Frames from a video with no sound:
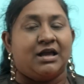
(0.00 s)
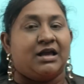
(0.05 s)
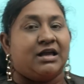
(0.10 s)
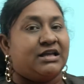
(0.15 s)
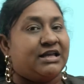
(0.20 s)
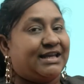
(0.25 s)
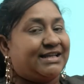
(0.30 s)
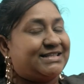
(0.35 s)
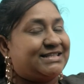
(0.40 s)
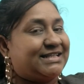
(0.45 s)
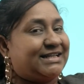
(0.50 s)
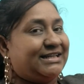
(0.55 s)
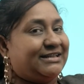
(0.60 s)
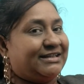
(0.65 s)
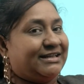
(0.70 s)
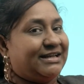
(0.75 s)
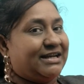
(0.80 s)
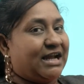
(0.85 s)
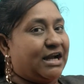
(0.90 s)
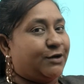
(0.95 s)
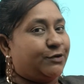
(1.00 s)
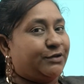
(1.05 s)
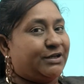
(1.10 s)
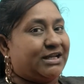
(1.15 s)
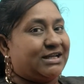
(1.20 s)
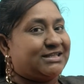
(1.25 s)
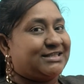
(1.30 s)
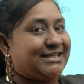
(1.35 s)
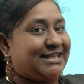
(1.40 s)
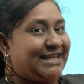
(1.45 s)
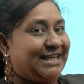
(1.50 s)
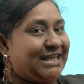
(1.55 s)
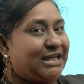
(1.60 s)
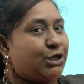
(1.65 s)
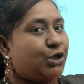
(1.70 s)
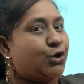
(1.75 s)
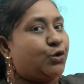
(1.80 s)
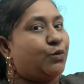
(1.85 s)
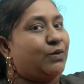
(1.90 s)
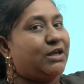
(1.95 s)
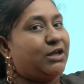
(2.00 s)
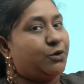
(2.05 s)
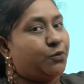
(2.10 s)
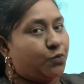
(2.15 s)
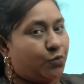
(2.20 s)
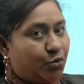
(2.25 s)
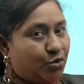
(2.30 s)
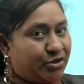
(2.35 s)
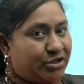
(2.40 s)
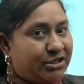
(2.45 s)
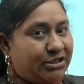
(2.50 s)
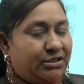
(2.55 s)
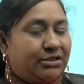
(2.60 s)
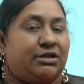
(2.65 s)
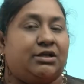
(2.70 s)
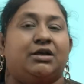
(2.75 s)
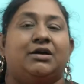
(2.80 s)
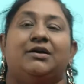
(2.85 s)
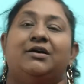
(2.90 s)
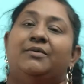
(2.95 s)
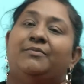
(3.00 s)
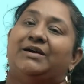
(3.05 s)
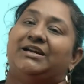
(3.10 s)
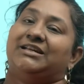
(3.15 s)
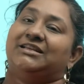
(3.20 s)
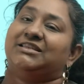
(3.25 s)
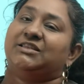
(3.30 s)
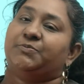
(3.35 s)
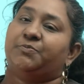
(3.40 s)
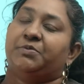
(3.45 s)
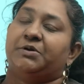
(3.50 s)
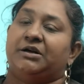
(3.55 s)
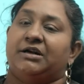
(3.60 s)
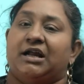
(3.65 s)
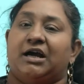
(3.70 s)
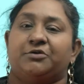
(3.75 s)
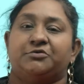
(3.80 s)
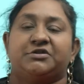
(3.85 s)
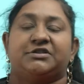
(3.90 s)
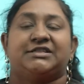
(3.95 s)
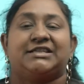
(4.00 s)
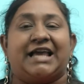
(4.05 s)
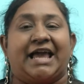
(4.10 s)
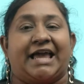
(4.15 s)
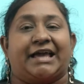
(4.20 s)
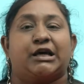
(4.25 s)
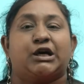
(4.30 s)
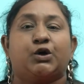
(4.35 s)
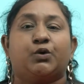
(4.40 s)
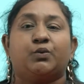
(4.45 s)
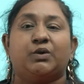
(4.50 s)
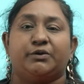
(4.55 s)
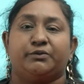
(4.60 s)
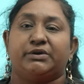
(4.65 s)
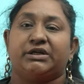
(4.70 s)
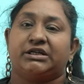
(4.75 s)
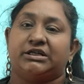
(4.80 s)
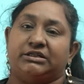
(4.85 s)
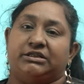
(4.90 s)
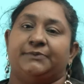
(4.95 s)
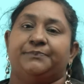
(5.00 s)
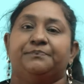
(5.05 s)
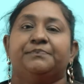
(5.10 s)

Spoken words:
It's written out as equivocal, but it's pronounced equivocal.